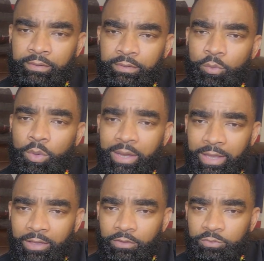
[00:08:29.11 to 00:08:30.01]
the
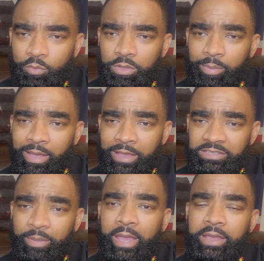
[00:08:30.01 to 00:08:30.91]
warehouse where the pie
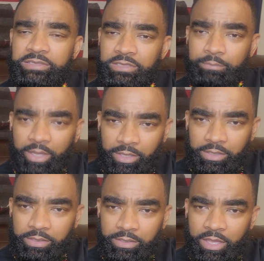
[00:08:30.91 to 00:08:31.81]
is packaged and
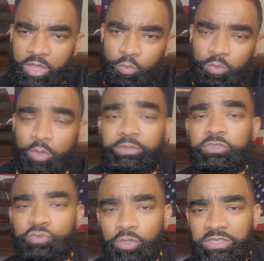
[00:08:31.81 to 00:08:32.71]
made. We want the
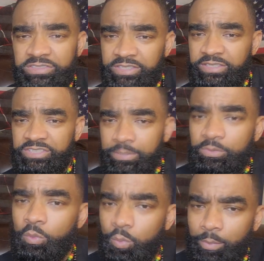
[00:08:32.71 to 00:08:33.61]
trucks that ship
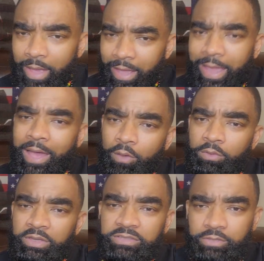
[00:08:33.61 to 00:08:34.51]
the pie out
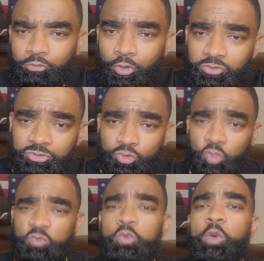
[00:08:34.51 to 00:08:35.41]
to the grocery
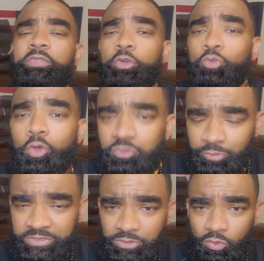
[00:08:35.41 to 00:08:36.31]
stores. We want the
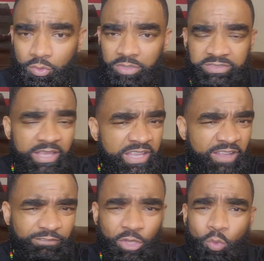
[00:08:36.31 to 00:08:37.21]
grocery stores.
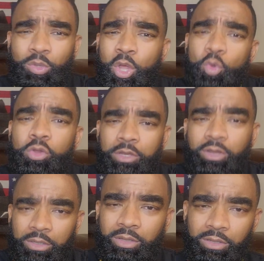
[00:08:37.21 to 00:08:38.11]
No longer
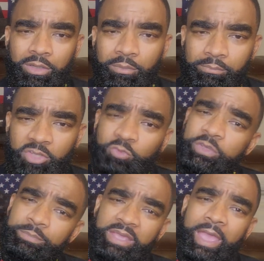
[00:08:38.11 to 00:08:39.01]
must
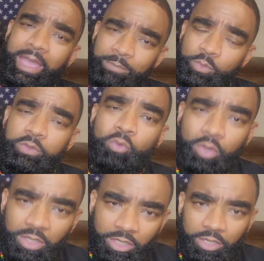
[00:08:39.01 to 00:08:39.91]
we be happy with
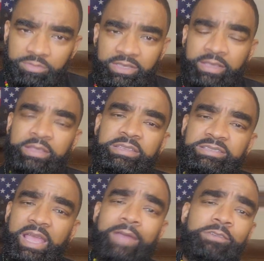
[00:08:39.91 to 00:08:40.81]
crumbs. It's
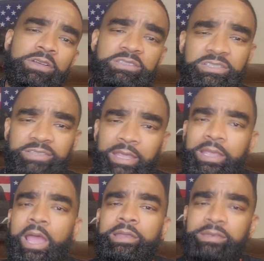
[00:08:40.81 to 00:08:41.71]
time for us to
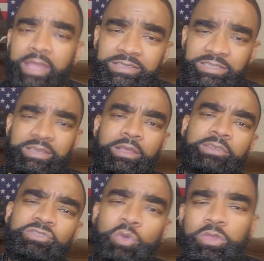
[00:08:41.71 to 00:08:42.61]
take our destiny and
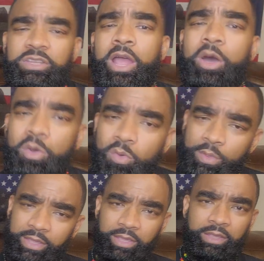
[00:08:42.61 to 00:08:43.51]
control in our own
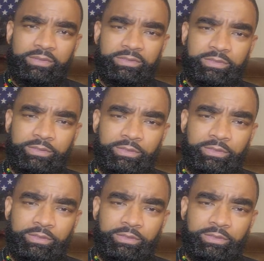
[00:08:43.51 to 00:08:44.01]
hands.